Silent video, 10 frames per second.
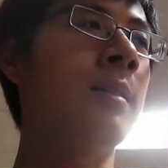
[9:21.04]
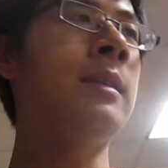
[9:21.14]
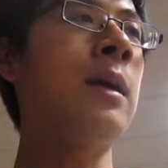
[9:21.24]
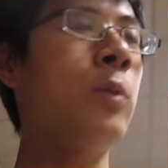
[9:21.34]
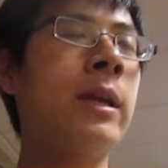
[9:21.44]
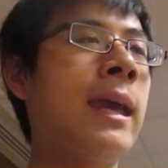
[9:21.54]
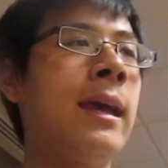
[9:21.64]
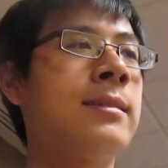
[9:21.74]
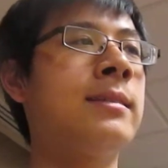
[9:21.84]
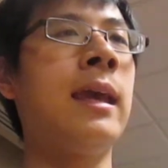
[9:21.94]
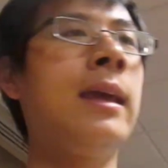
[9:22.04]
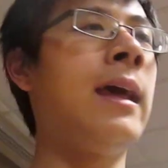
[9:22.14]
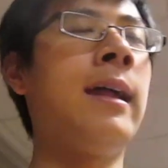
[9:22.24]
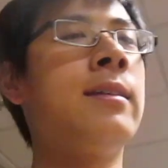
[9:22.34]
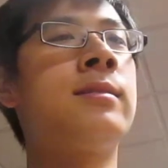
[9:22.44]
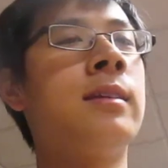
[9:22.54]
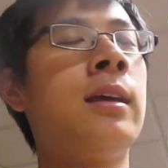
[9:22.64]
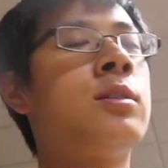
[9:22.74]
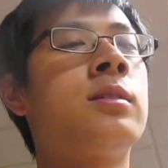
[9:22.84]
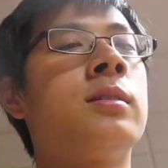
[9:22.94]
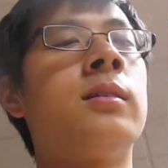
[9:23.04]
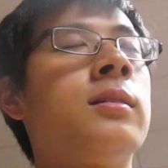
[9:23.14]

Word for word: then we can't say that it's, it's